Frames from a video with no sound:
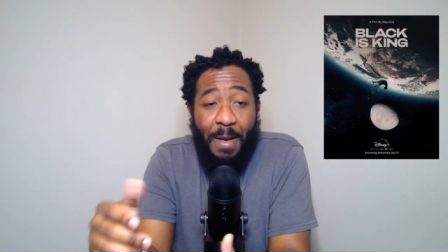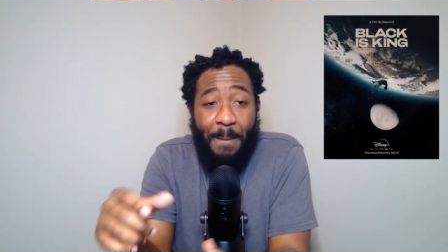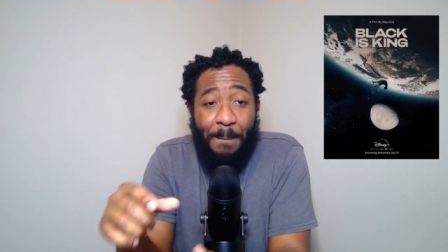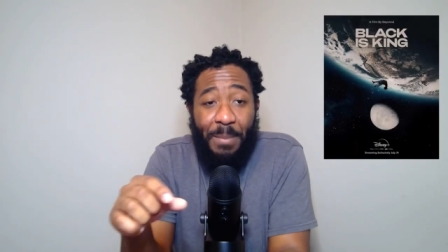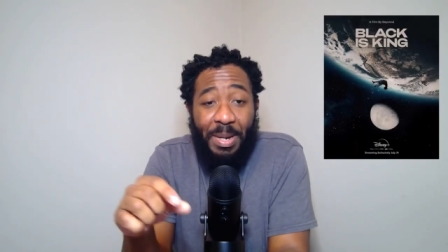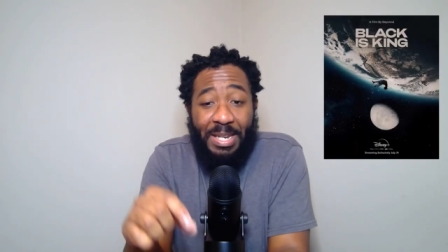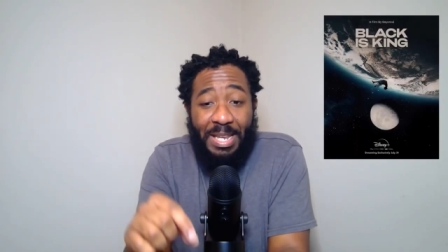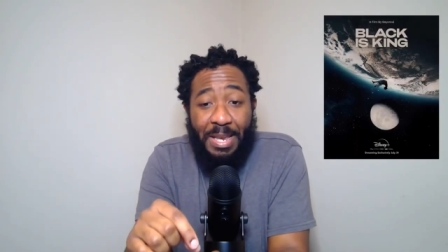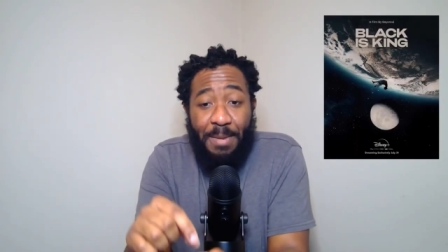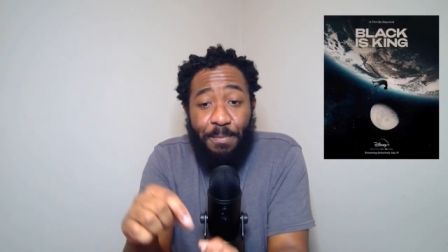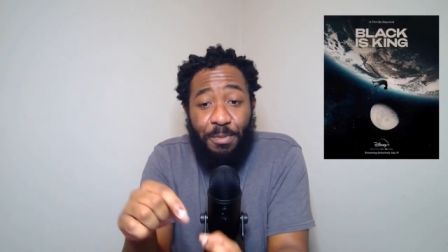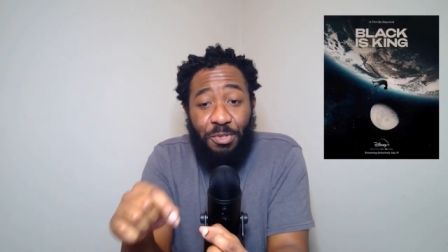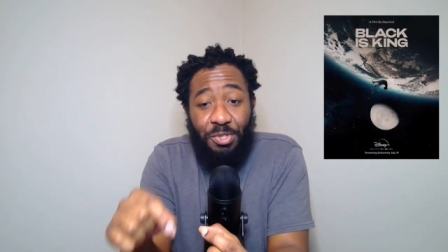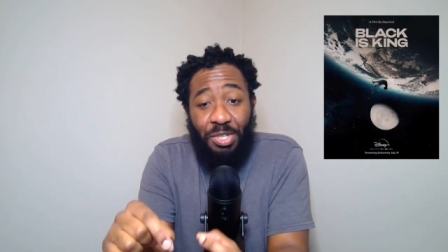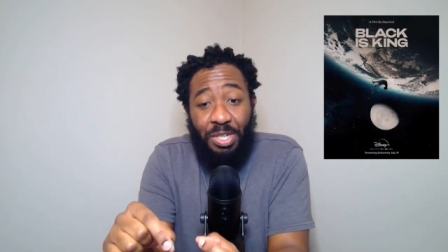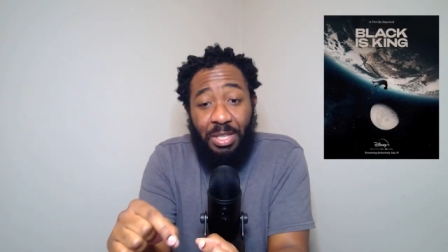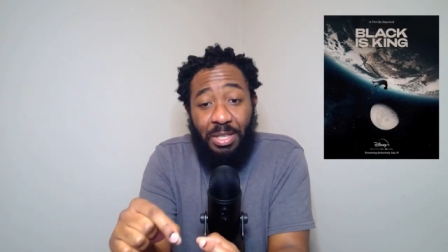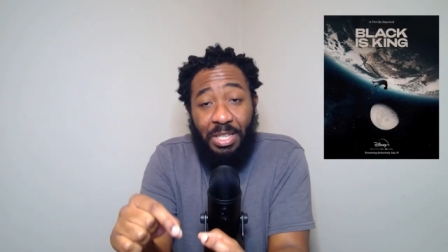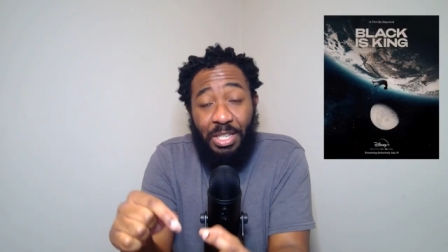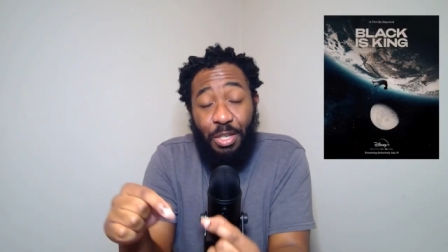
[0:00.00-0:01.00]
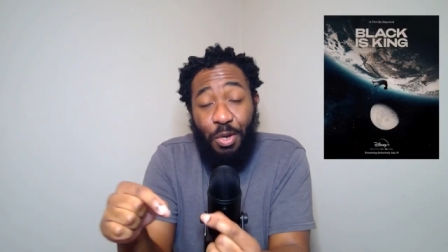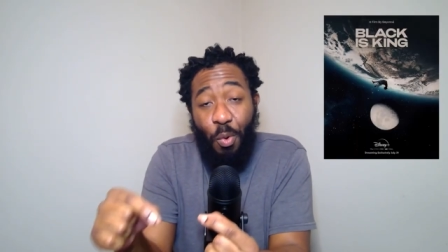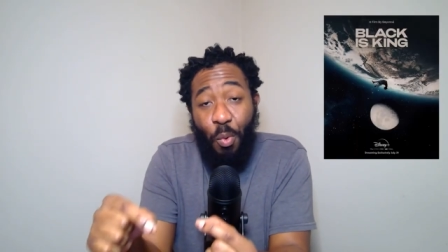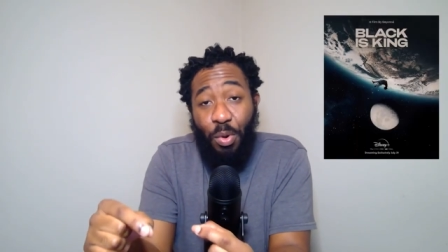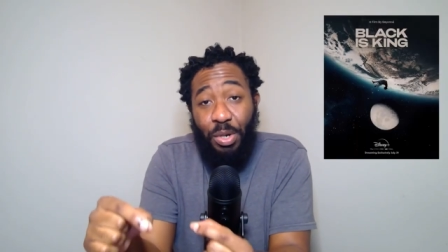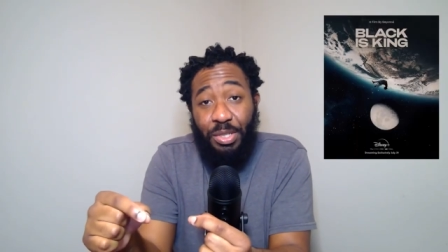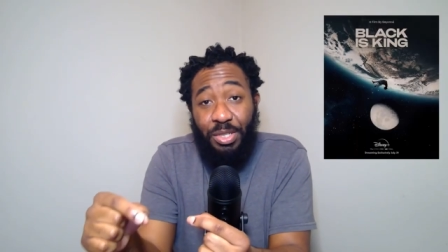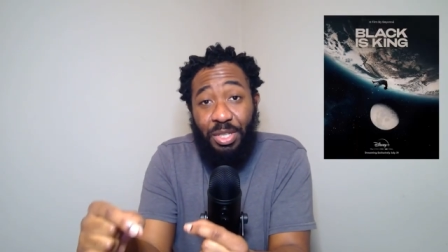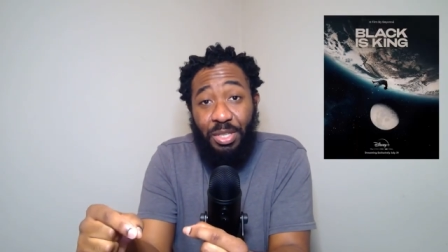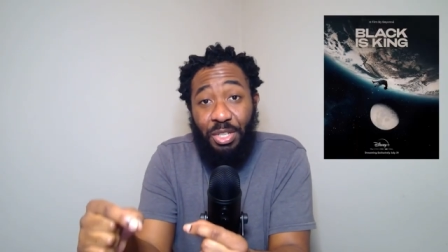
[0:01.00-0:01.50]
but in particularly
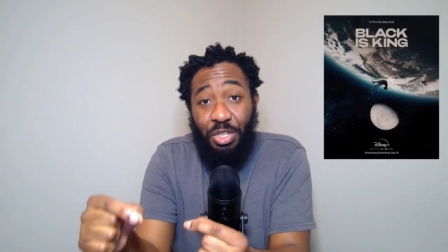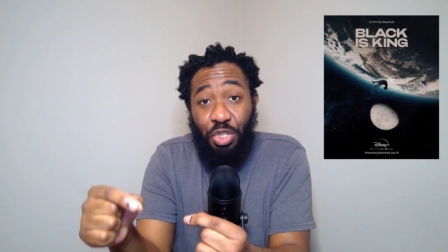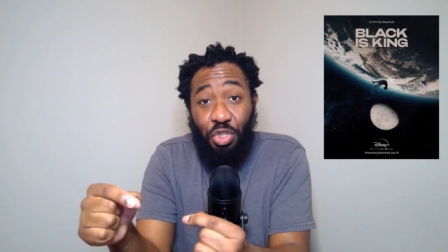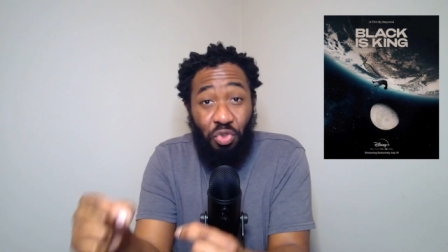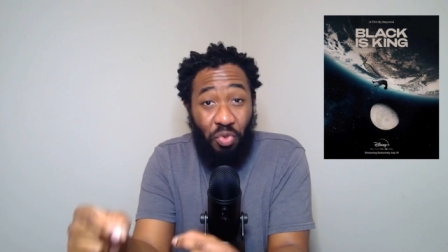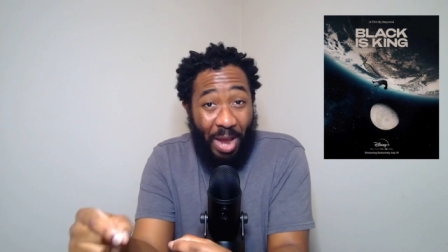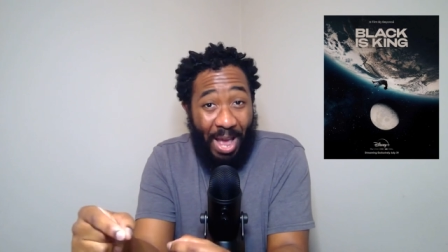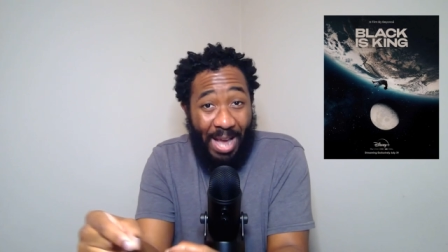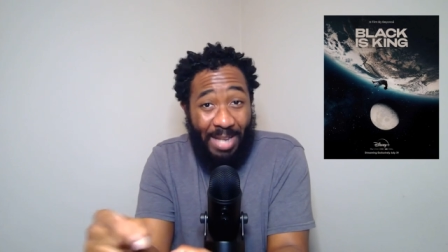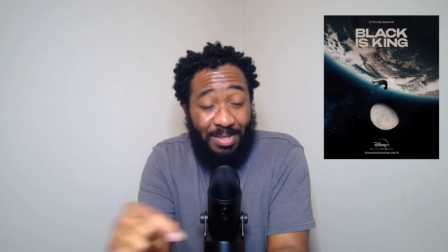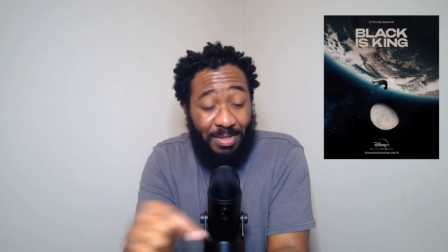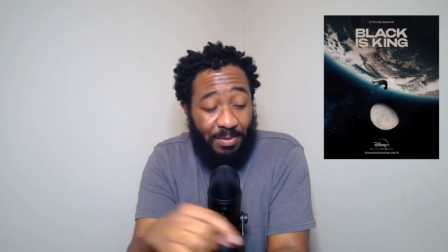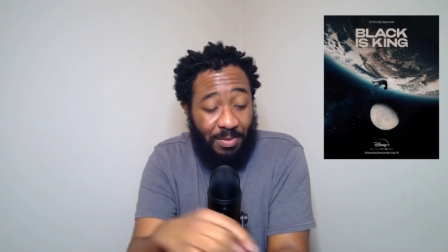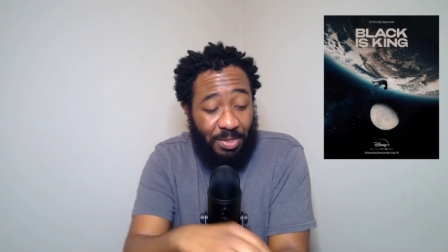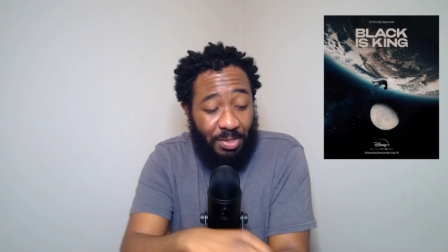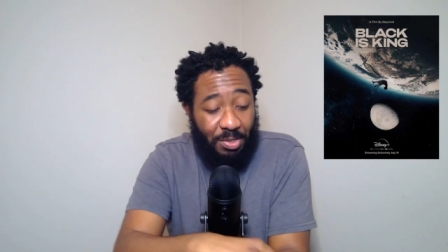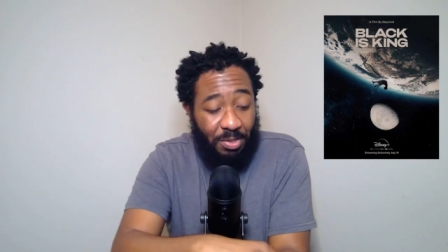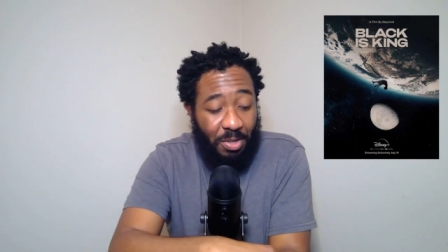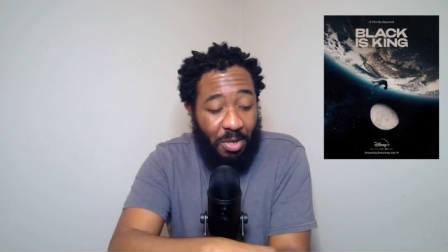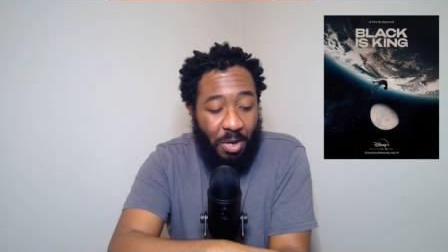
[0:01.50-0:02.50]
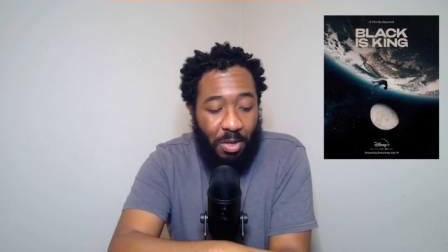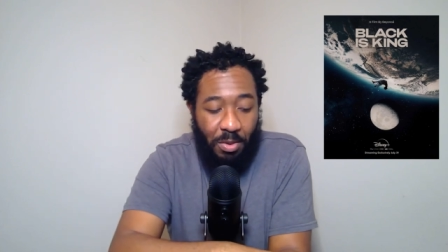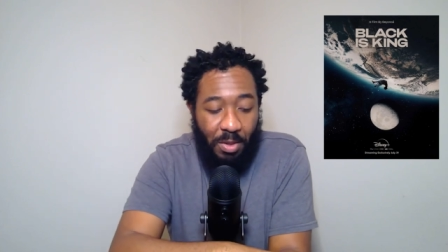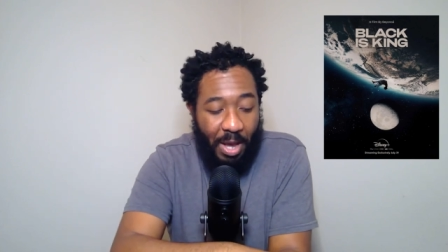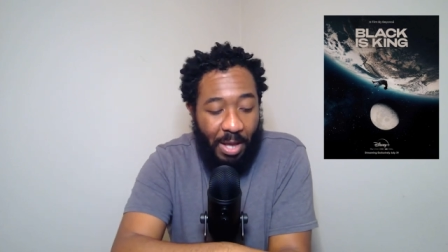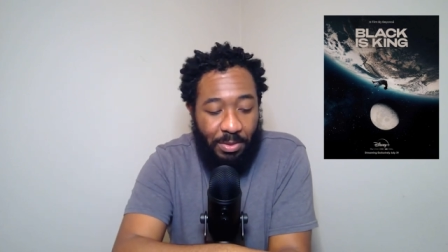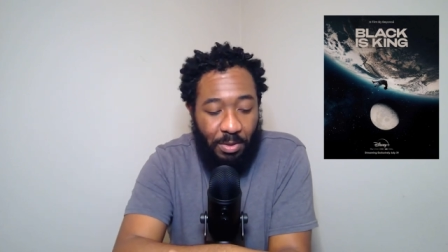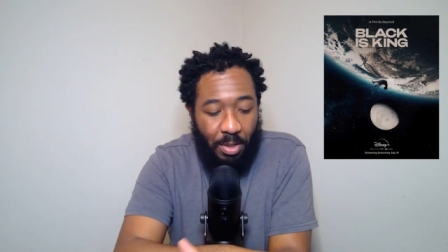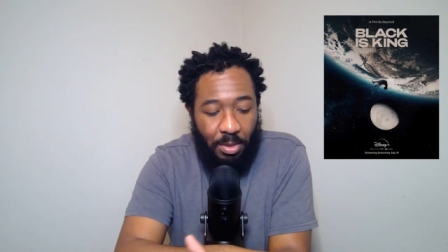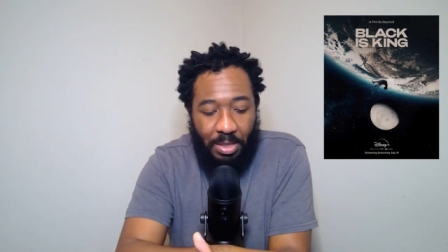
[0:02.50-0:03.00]
going to the tracks of this song,
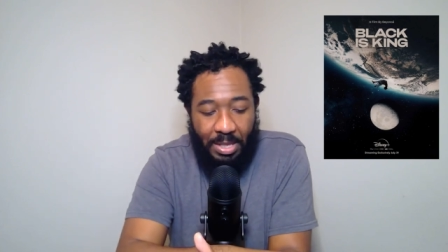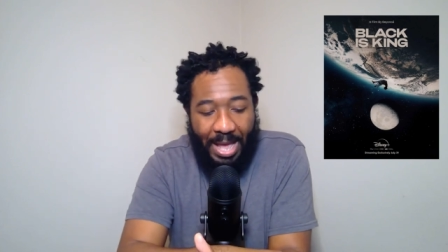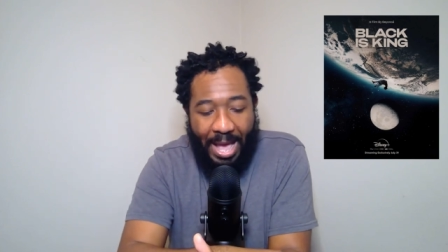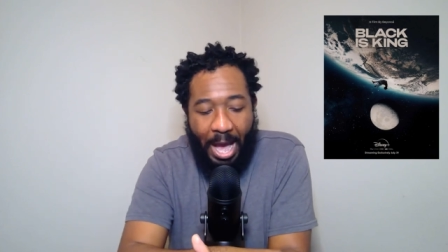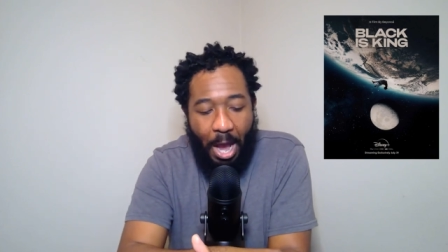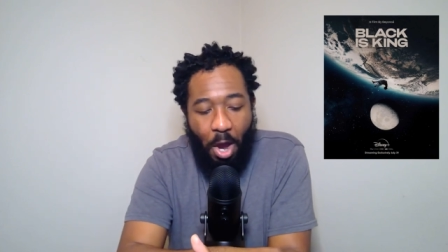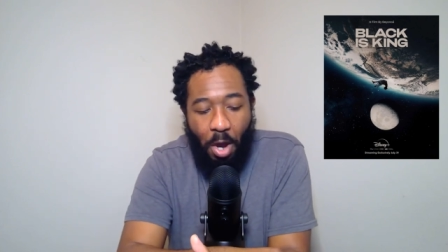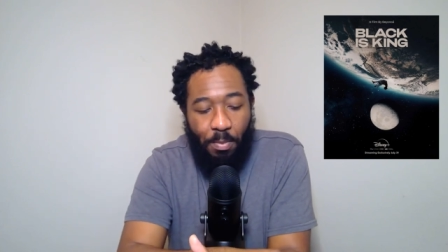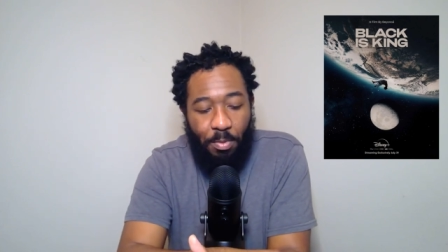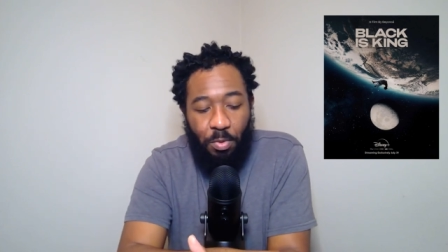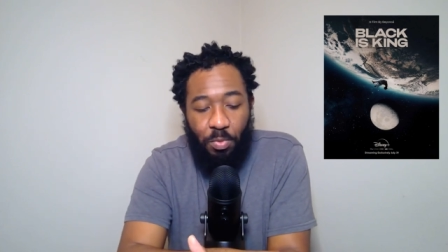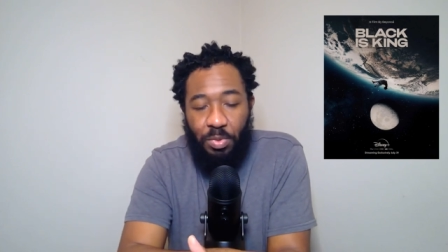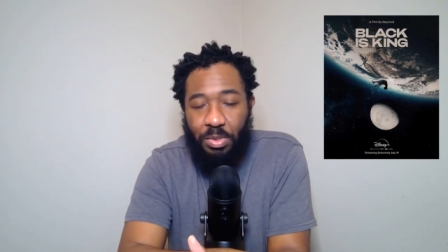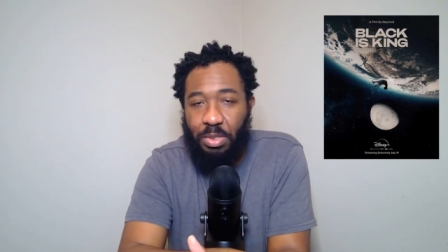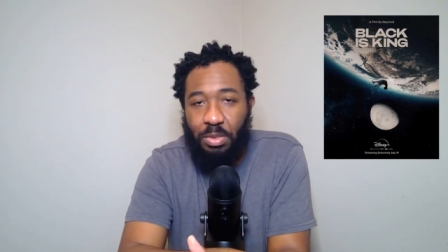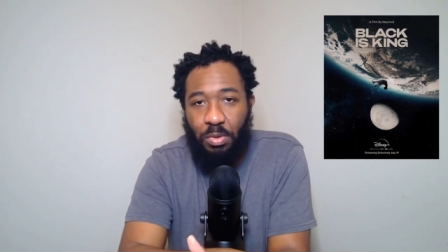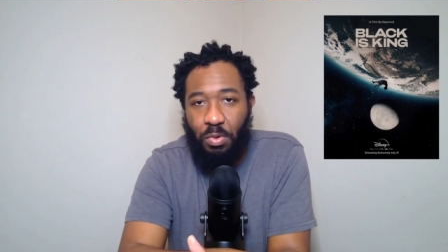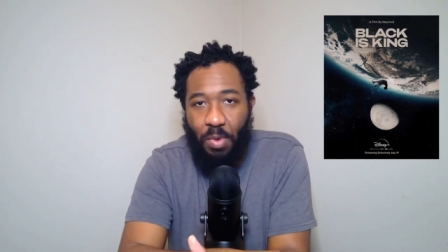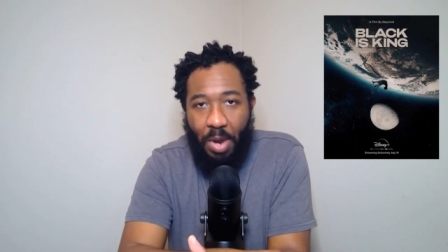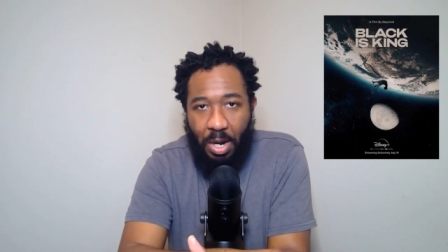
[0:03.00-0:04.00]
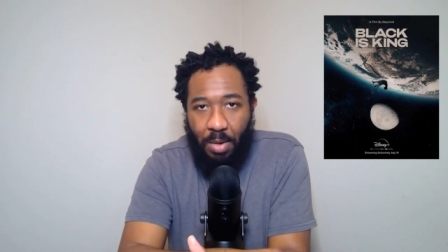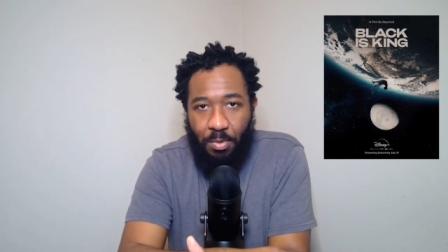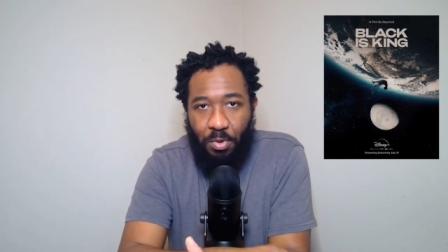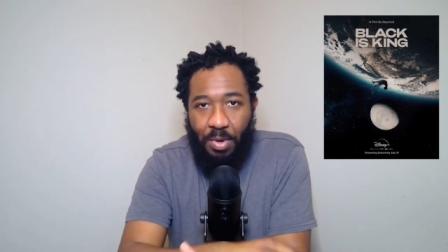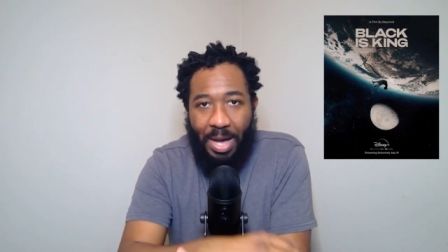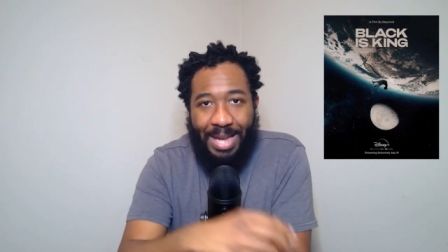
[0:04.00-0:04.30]
I thought the album was incredible.